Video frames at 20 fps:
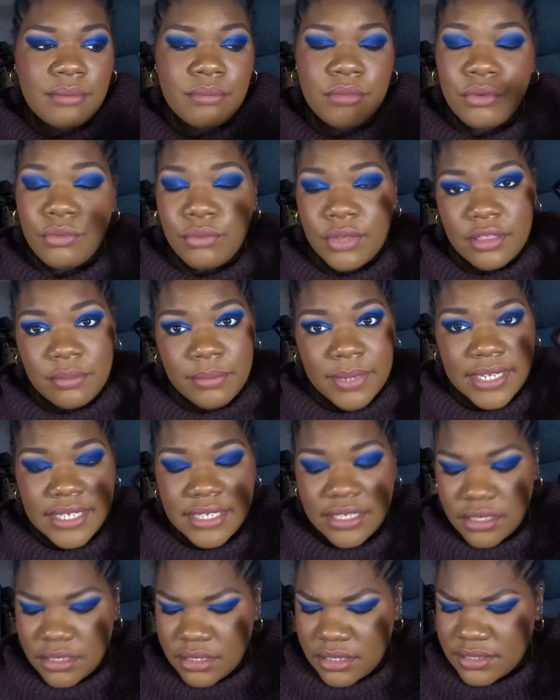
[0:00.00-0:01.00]
With
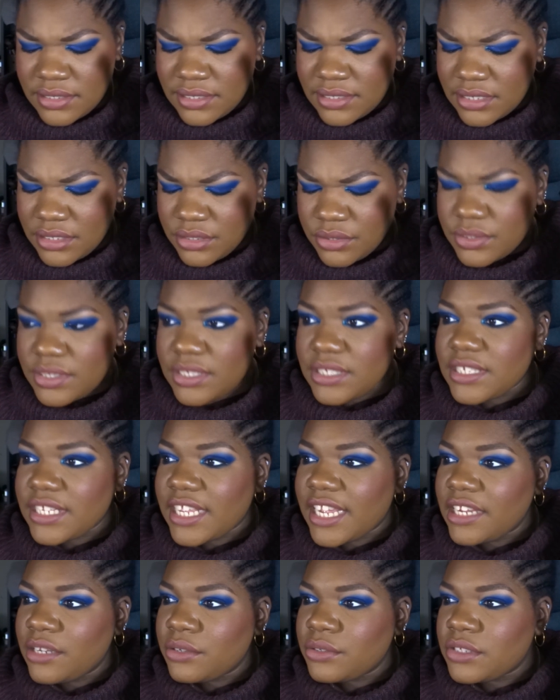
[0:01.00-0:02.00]
my 6 uses,
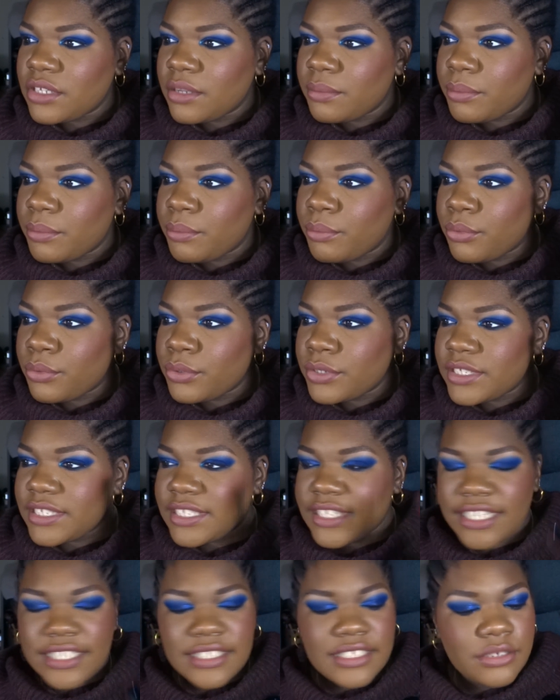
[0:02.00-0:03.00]
I used up
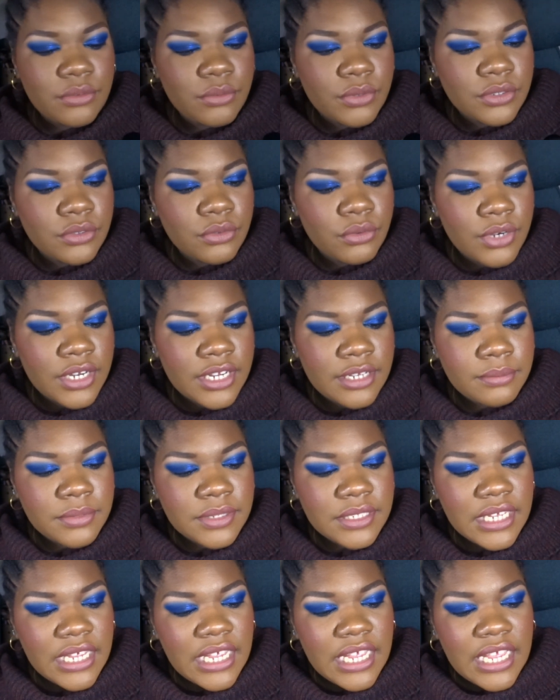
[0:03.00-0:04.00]
0.91 grams.